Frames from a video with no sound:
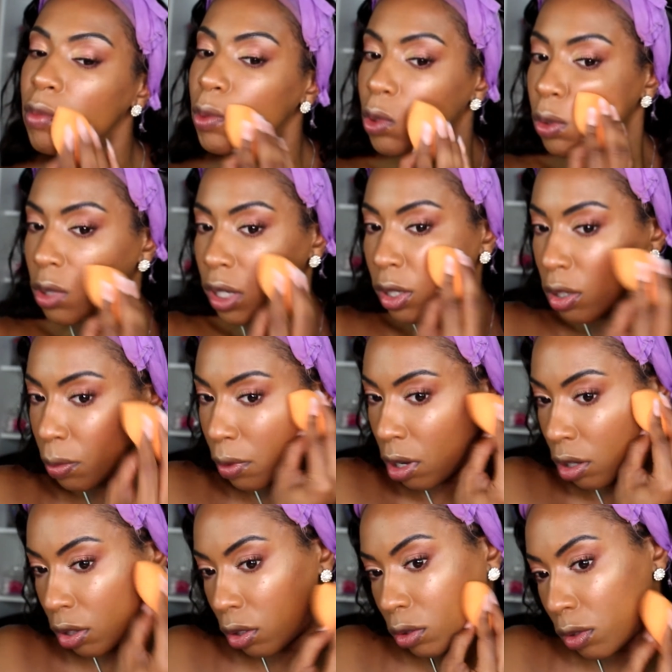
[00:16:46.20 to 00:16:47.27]
Going to help all
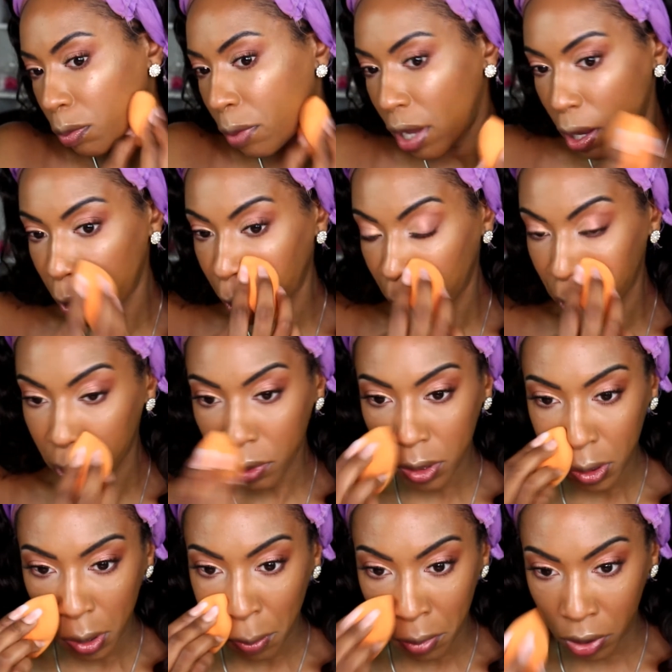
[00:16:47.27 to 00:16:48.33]
those powders
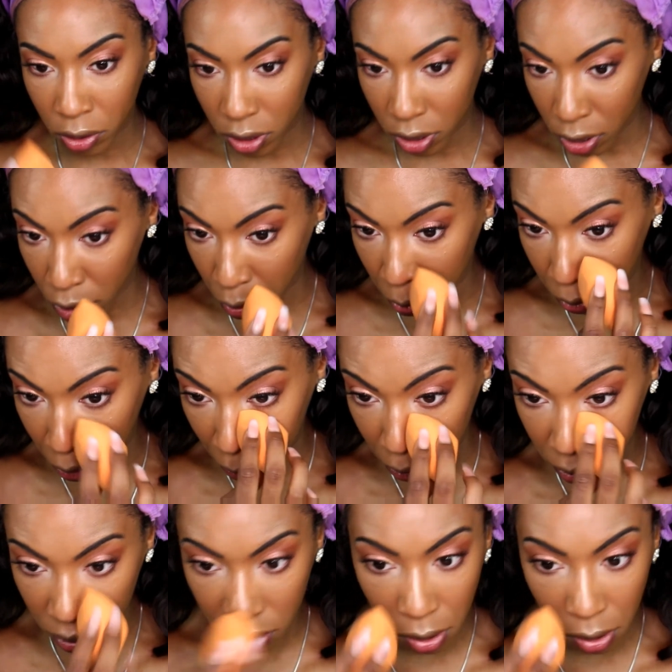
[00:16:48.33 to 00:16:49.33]
melt into place.